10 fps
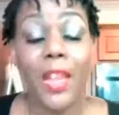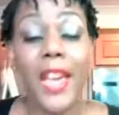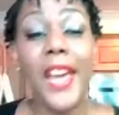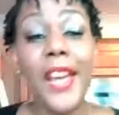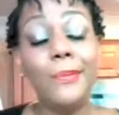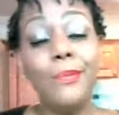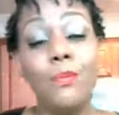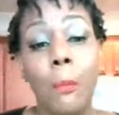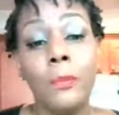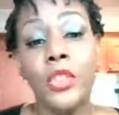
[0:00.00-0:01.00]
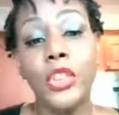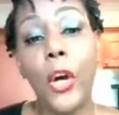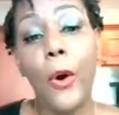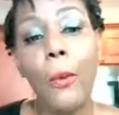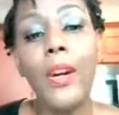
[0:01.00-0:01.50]
And
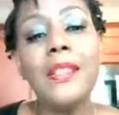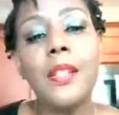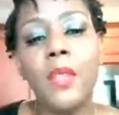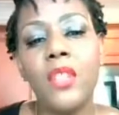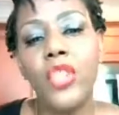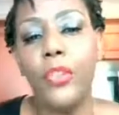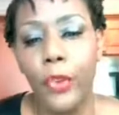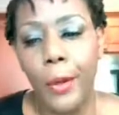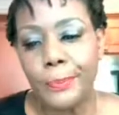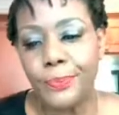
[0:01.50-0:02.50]
so I wanted something different.